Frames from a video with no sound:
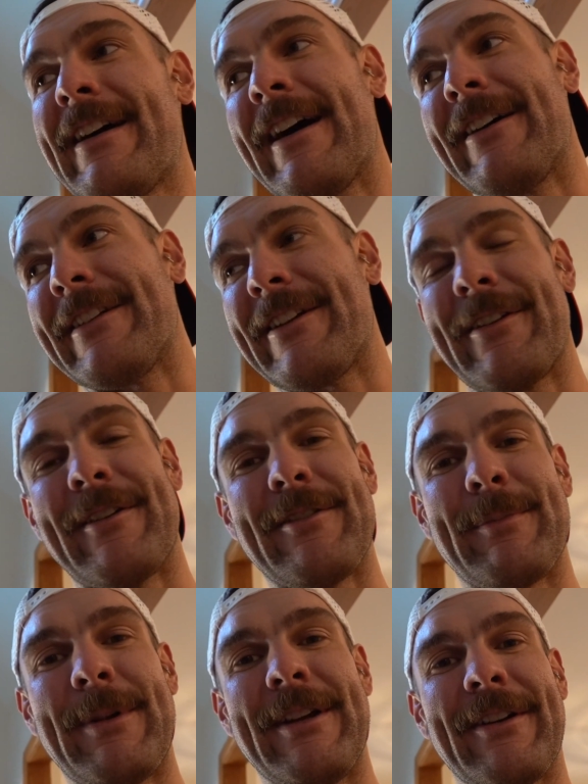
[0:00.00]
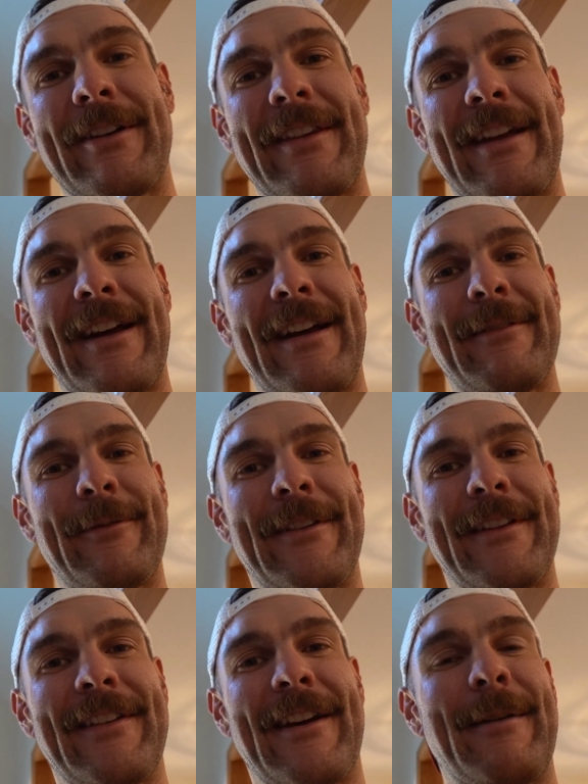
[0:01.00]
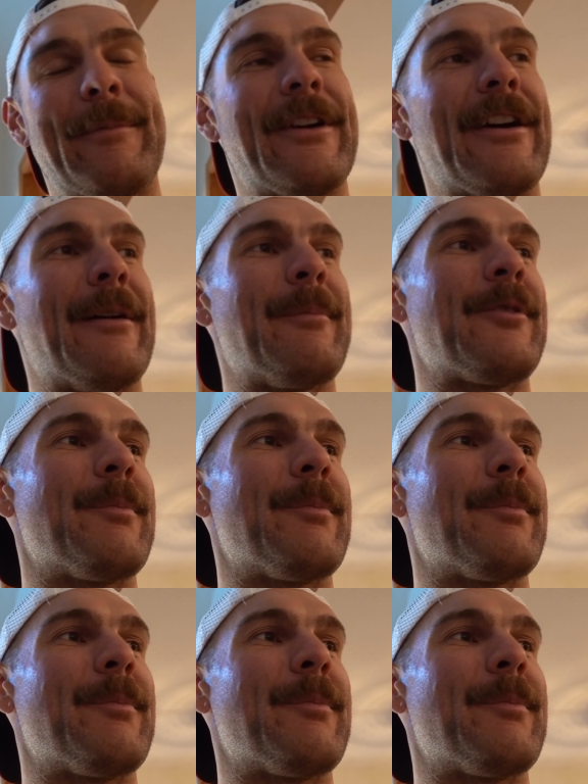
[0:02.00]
I'll let her speak on that when the time comes.